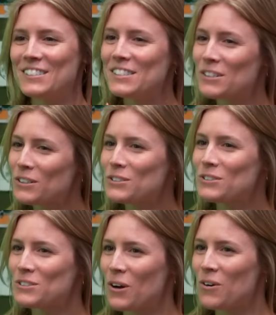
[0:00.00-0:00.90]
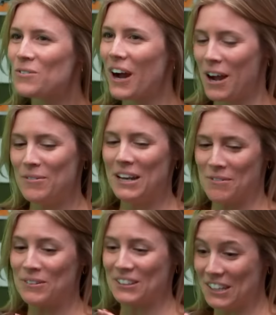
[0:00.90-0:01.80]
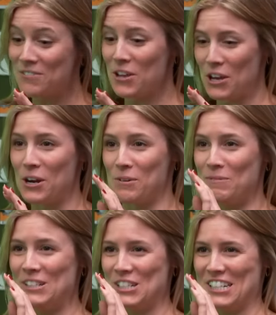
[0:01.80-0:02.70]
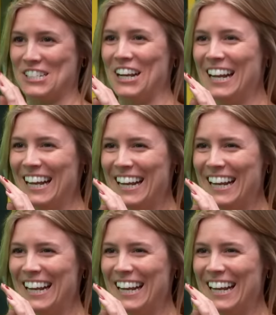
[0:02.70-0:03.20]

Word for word: I am a magician. I mean, I believe that you're okay. a magician.